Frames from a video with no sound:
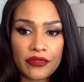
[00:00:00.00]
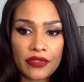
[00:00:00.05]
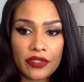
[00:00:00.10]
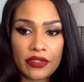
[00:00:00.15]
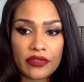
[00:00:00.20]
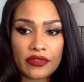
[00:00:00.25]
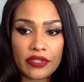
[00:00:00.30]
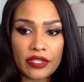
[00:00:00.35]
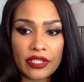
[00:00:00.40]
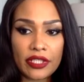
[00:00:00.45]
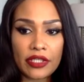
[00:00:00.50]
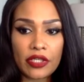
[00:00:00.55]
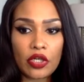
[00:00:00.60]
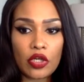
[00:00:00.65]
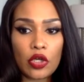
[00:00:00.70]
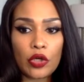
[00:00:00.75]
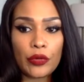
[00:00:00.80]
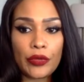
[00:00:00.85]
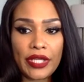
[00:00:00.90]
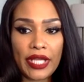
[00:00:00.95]
first and get
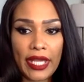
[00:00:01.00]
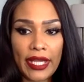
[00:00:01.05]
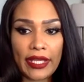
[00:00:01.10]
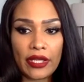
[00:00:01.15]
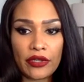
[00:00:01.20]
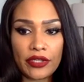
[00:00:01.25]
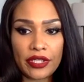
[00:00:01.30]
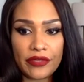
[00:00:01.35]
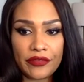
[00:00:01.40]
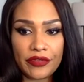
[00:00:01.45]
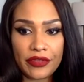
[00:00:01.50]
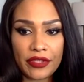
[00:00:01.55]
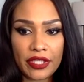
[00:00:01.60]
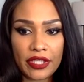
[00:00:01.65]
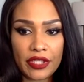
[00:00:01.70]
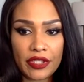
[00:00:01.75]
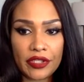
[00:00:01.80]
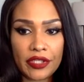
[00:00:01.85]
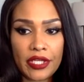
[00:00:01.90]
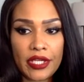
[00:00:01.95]
her okay on
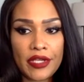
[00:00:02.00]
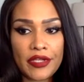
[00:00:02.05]
everything.